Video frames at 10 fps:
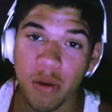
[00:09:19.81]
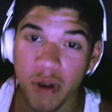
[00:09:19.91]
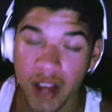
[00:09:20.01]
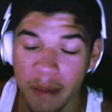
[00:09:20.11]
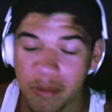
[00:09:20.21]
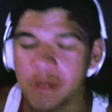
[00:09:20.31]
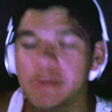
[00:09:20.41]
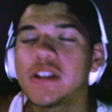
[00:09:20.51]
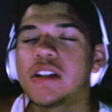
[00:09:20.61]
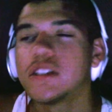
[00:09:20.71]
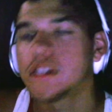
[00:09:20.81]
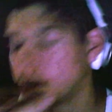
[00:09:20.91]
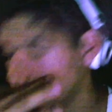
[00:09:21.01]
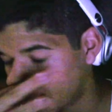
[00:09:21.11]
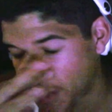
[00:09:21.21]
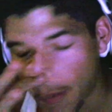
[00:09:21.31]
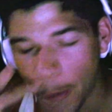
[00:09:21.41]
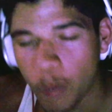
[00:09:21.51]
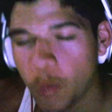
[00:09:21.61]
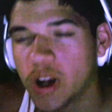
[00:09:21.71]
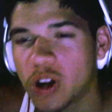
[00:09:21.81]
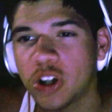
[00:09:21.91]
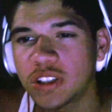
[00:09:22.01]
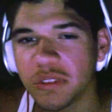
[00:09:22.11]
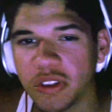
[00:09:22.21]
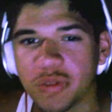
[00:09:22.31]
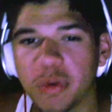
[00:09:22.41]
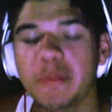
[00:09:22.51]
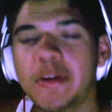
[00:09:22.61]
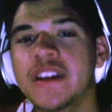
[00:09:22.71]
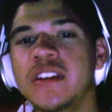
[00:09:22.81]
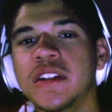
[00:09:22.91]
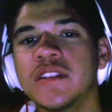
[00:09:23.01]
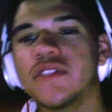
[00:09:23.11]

not how what happened to him or what caused him to look away.